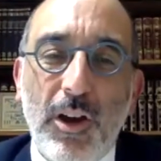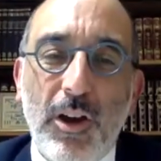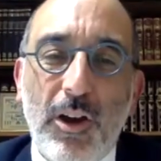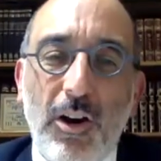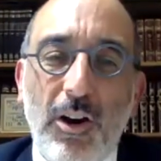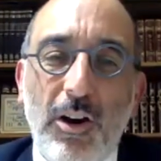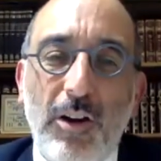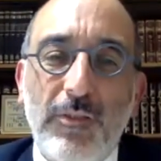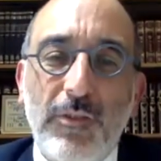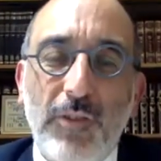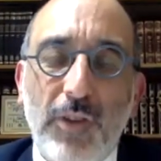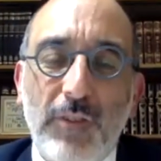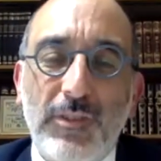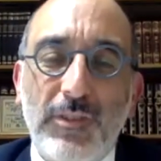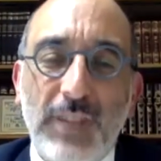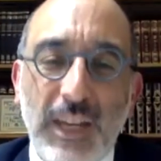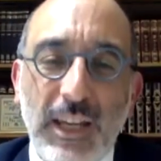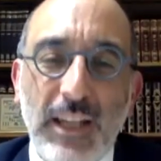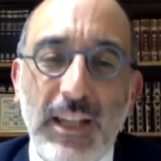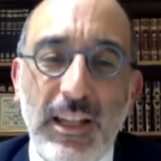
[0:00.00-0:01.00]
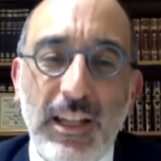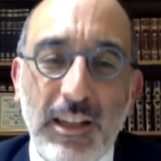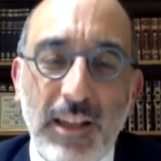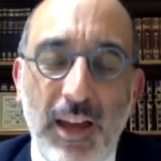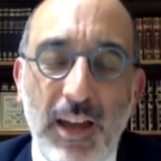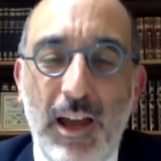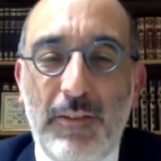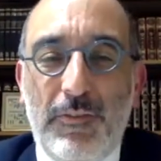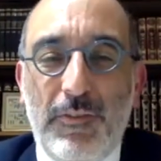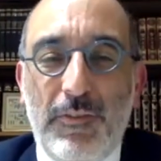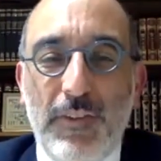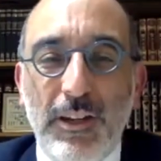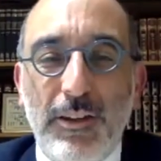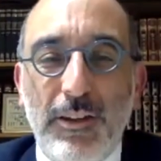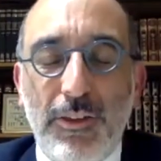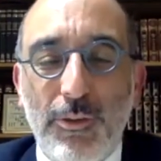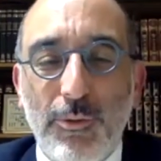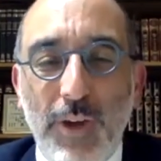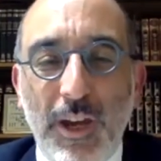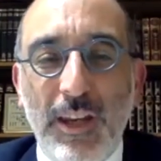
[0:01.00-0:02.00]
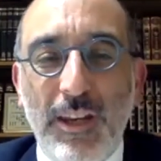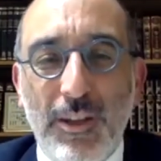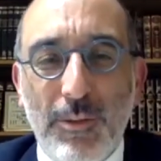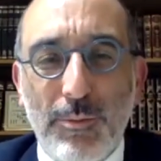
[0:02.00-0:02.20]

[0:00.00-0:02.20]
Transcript: of daily life in Lithuania,